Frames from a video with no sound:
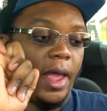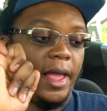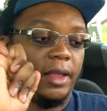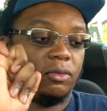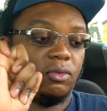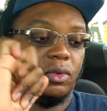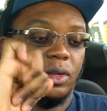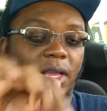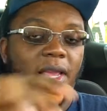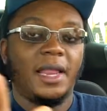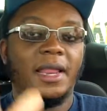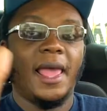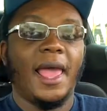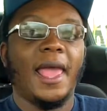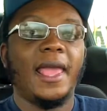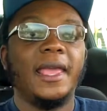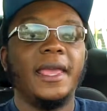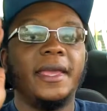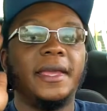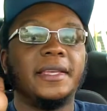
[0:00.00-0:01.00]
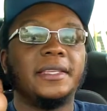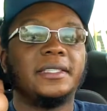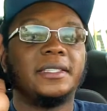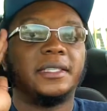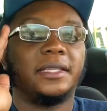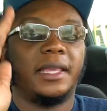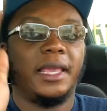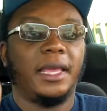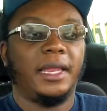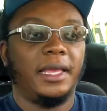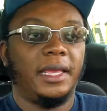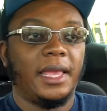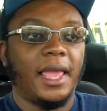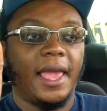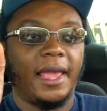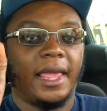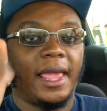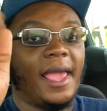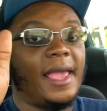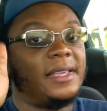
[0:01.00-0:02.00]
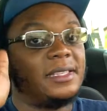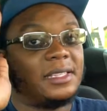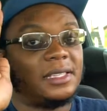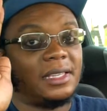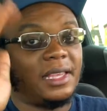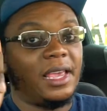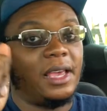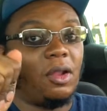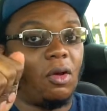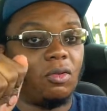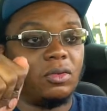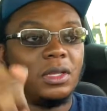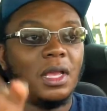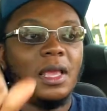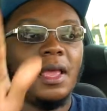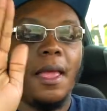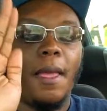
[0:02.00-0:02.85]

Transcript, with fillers: actually, and that is Skitty, aka Skittles